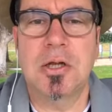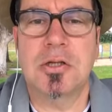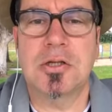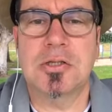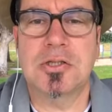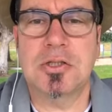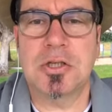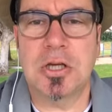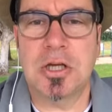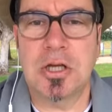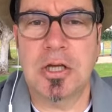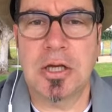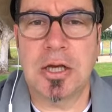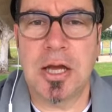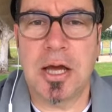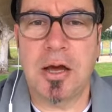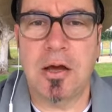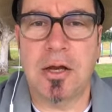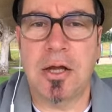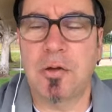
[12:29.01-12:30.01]
to sticking it
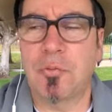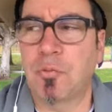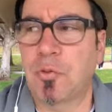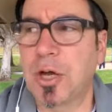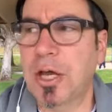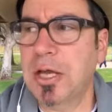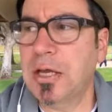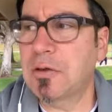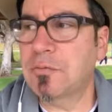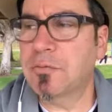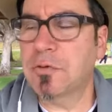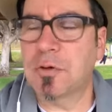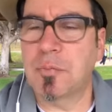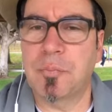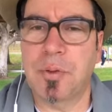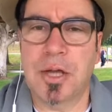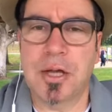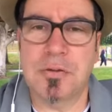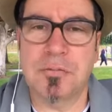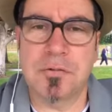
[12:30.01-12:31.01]
out and waiting for the
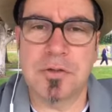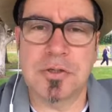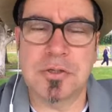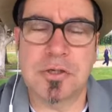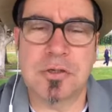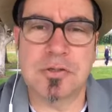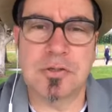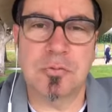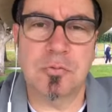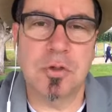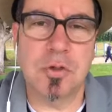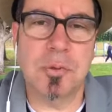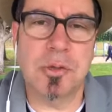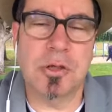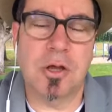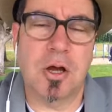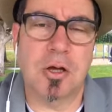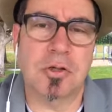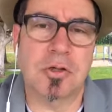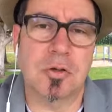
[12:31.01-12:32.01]
benefits, because there will be
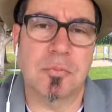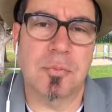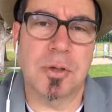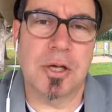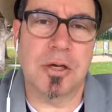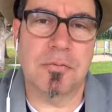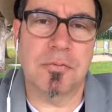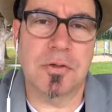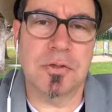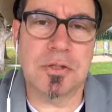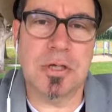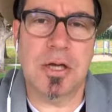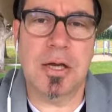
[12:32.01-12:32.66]
long-term benefits.